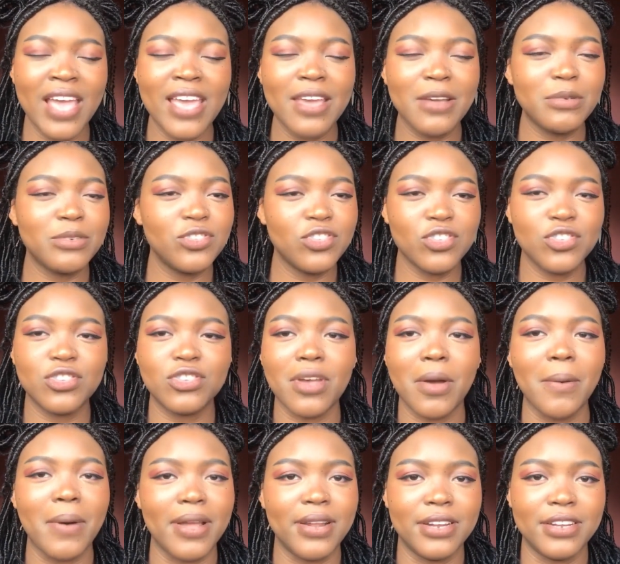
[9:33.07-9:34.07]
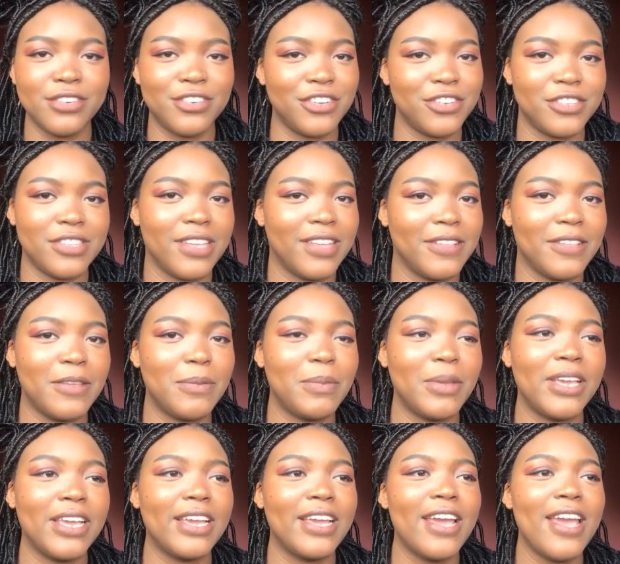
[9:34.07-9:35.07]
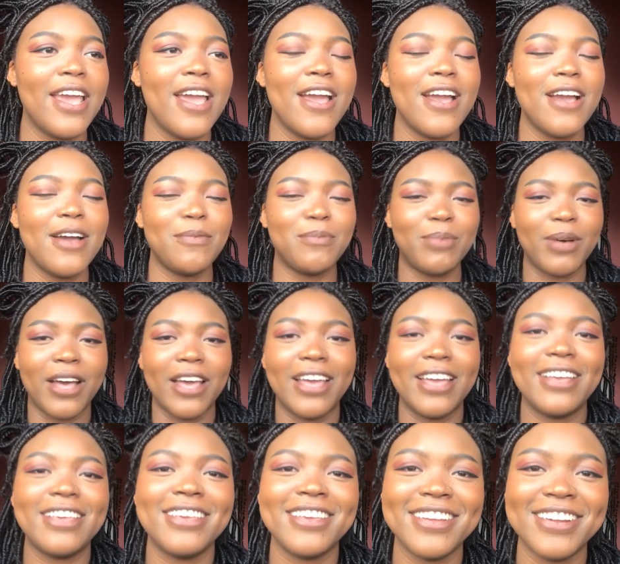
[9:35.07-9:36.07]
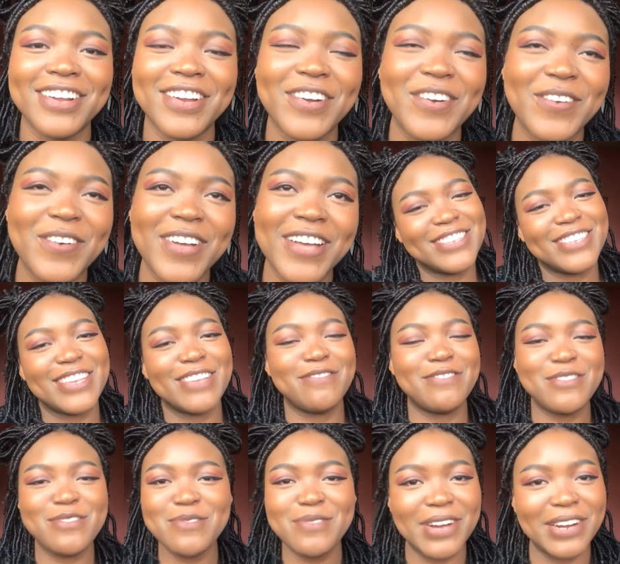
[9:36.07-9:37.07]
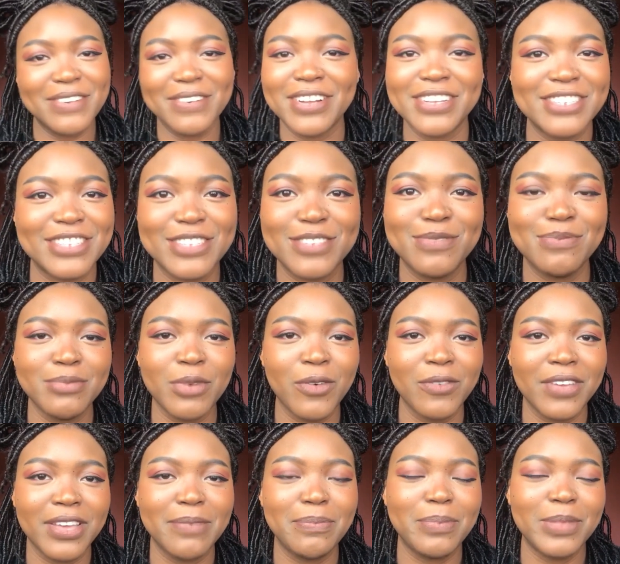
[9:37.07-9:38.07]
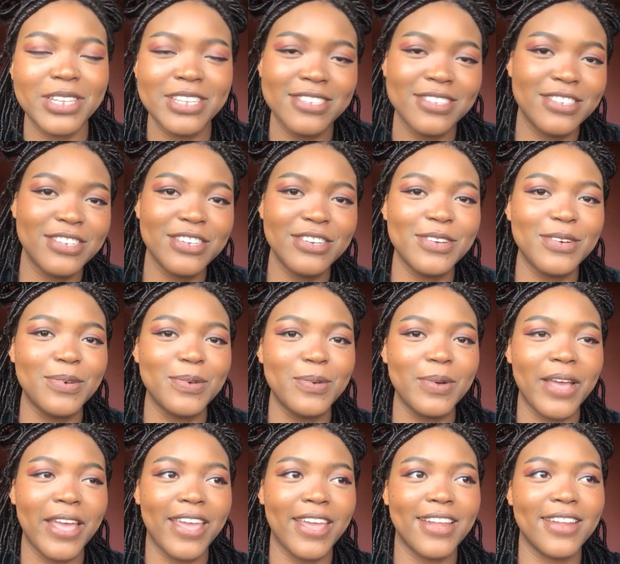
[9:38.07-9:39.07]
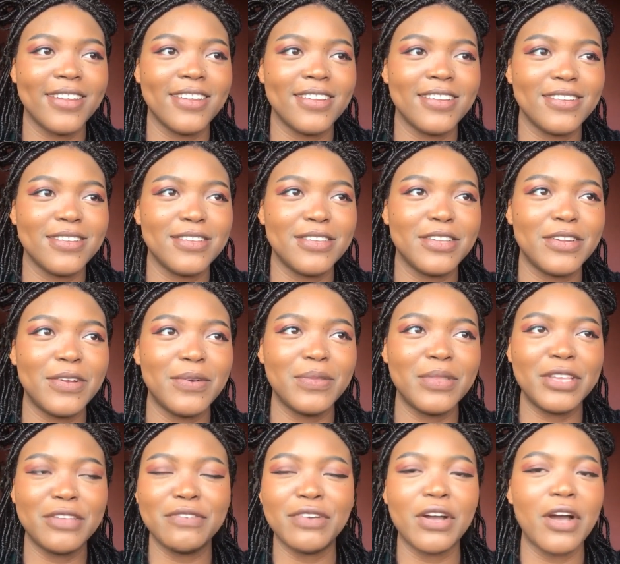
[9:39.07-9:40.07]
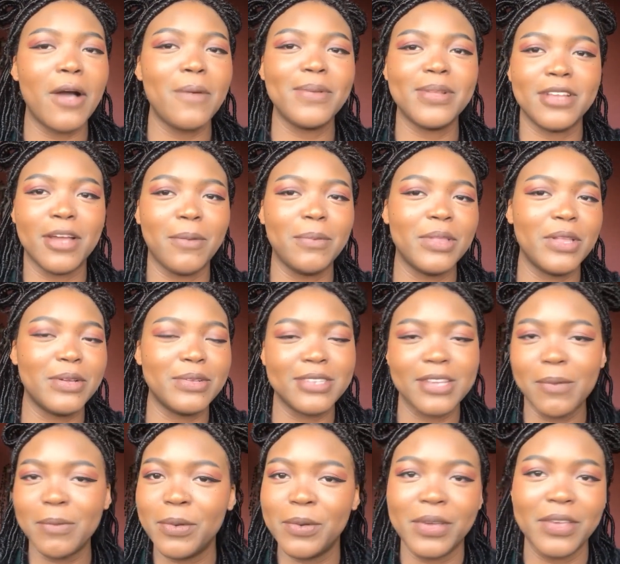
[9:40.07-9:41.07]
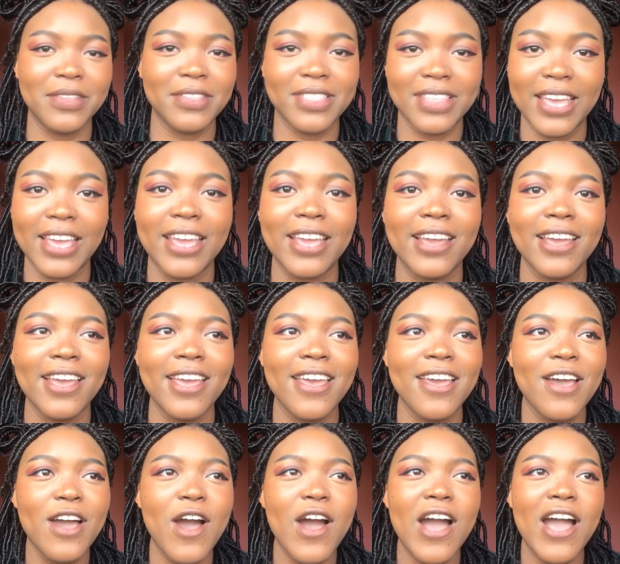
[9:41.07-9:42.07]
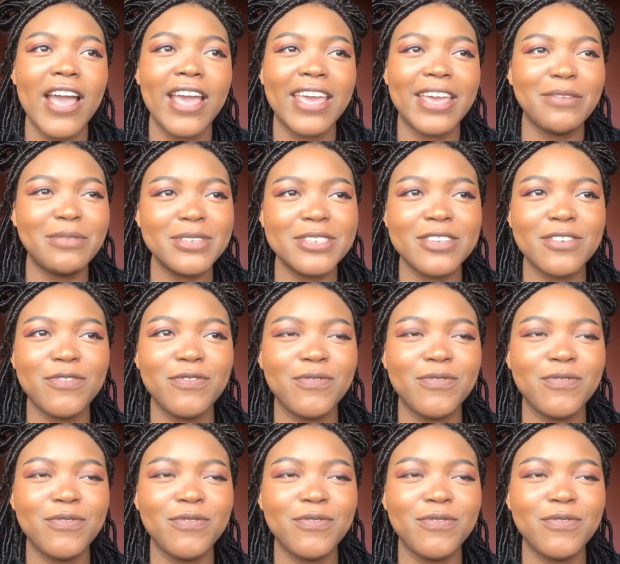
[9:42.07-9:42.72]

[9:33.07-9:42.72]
it was just so uninteresting to me. But if you want to watch this movie, please do, and leave a comment down below, tell me what you think. Was